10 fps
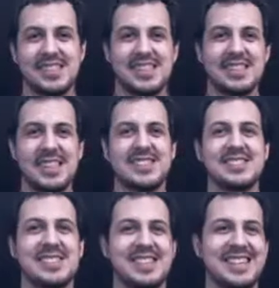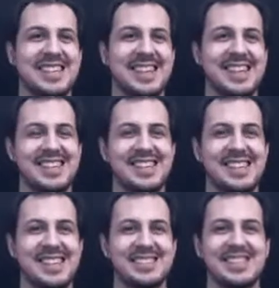Yeah.
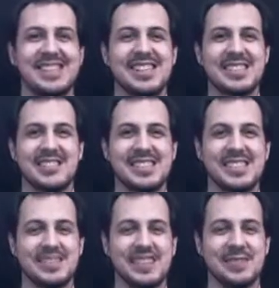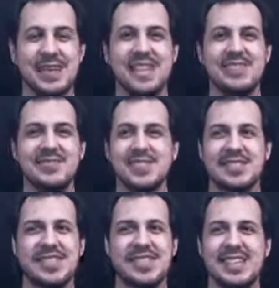That's what I was saying. It's like, man,
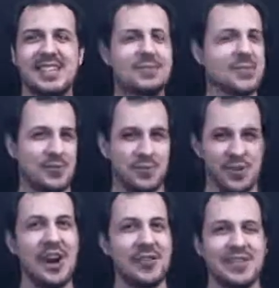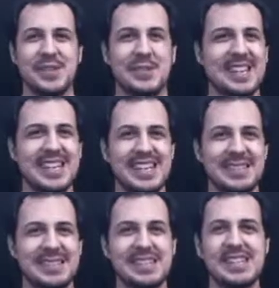he was rough in the beginning.
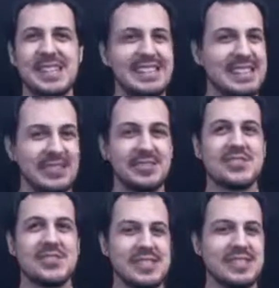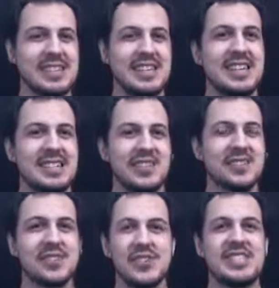It's like, and also it was like, Doctor
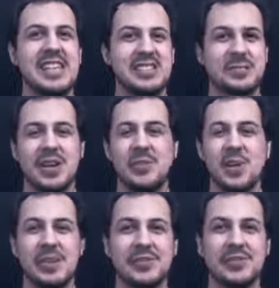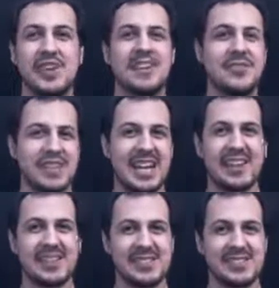Strange has actually become one of my favorite
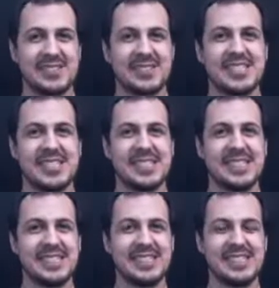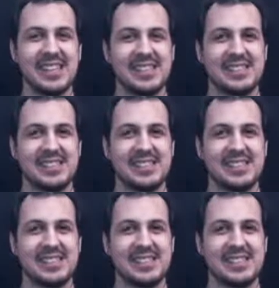characters in like,